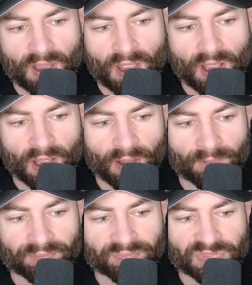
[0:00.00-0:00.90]

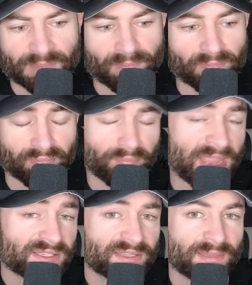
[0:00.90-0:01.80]
um, just
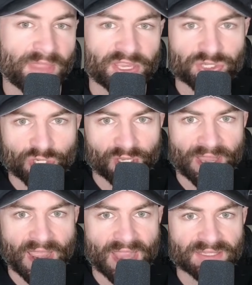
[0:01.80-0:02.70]
basically making sure
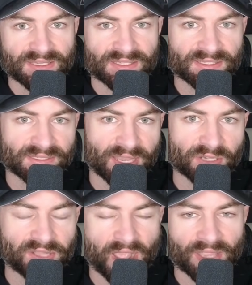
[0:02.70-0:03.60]
like access is
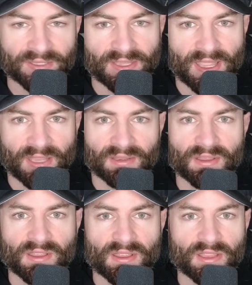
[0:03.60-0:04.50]
airtight and,
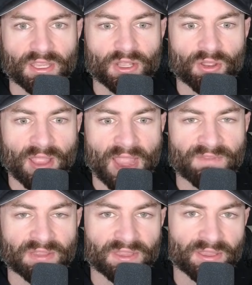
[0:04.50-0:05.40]
you know,
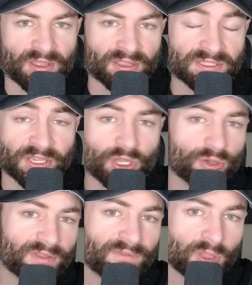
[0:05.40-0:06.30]
having the uh,
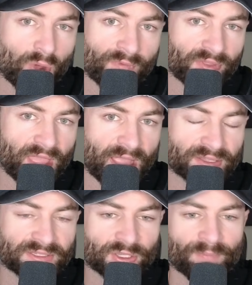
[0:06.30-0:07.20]
security flow over that.
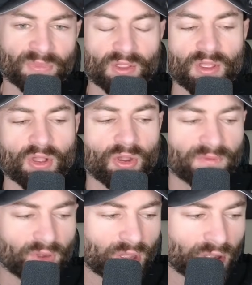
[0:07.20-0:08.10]
So
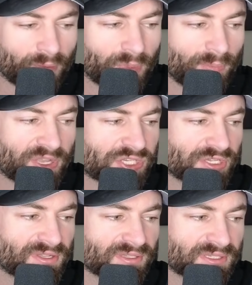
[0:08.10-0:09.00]
overall,
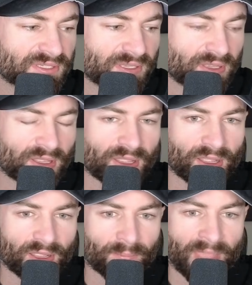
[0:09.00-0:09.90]
permissions,
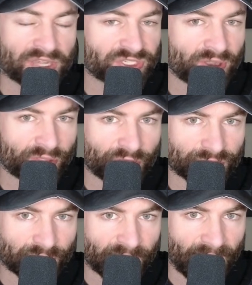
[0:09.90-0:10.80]
um, managing all the
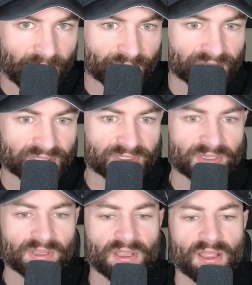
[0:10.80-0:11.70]
user accounts,
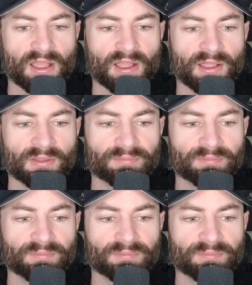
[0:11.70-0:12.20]
uh,